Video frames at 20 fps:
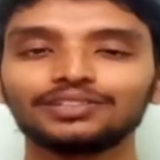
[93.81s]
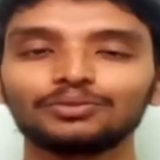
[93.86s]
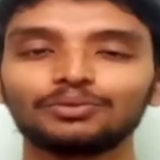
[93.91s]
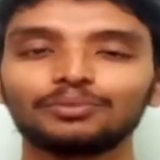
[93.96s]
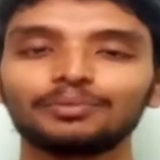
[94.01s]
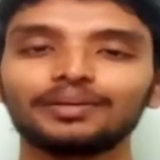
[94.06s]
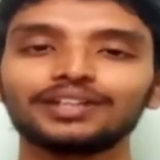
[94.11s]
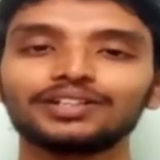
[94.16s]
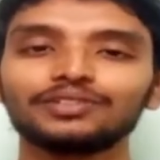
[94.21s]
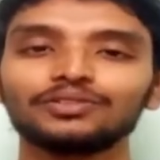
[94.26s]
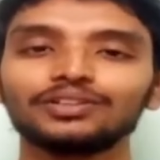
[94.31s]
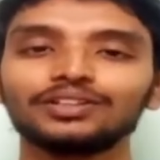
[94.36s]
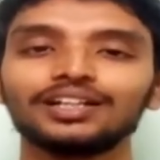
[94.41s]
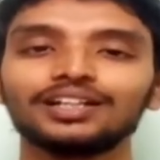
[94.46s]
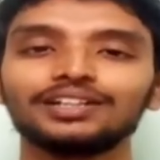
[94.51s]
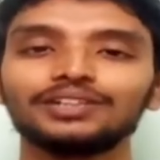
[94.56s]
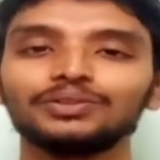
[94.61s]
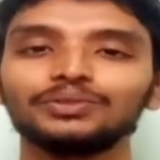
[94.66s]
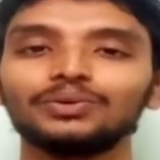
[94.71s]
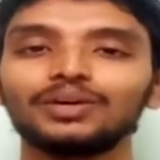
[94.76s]
So make sure
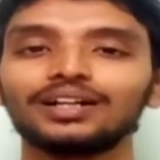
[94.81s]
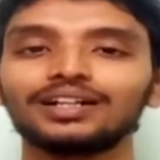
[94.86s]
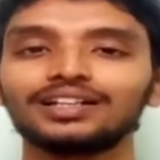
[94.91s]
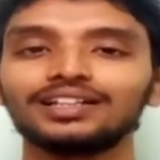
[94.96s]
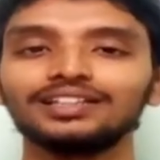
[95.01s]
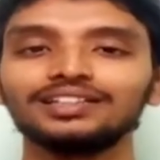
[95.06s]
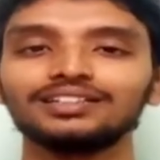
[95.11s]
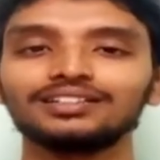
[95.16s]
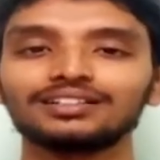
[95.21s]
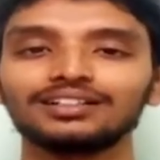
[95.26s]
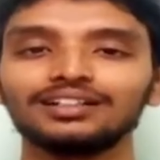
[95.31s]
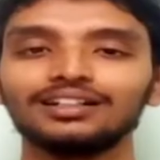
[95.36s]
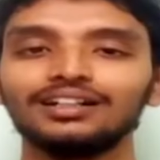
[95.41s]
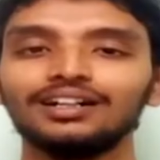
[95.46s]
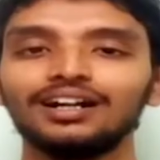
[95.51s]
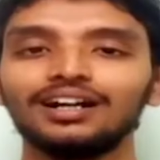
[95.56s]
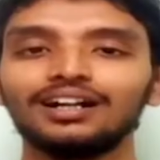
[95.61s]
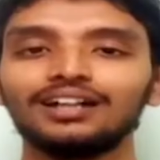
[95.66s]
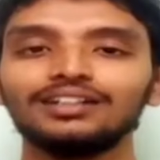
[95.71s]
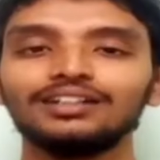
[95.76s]
that you at least
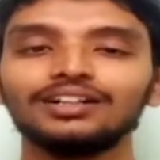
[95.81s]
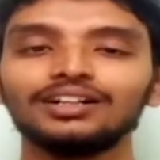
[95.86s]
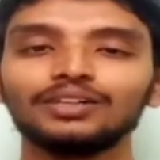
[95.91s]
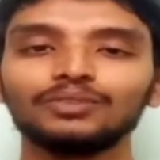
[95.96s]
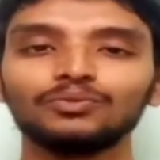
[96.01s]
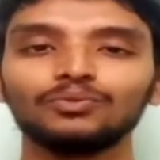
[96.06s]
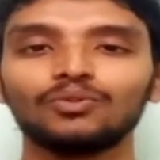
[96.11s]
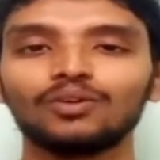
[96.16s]
learn